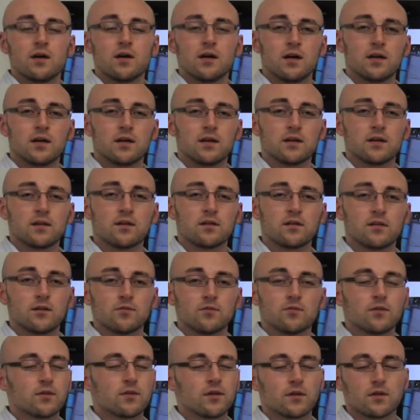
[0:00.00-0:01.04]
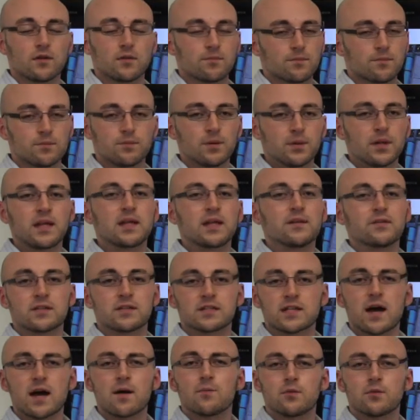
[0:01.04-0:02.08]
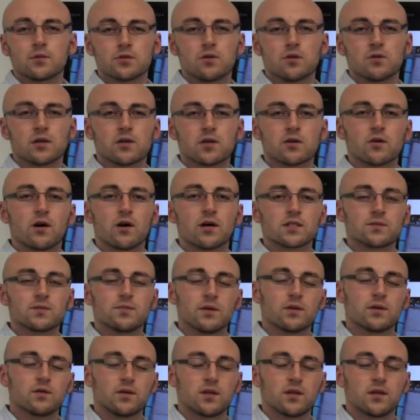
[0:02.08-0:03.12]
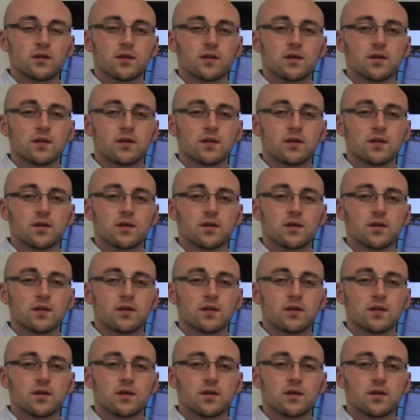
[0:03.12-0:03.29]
and there are plenty of examples all across, but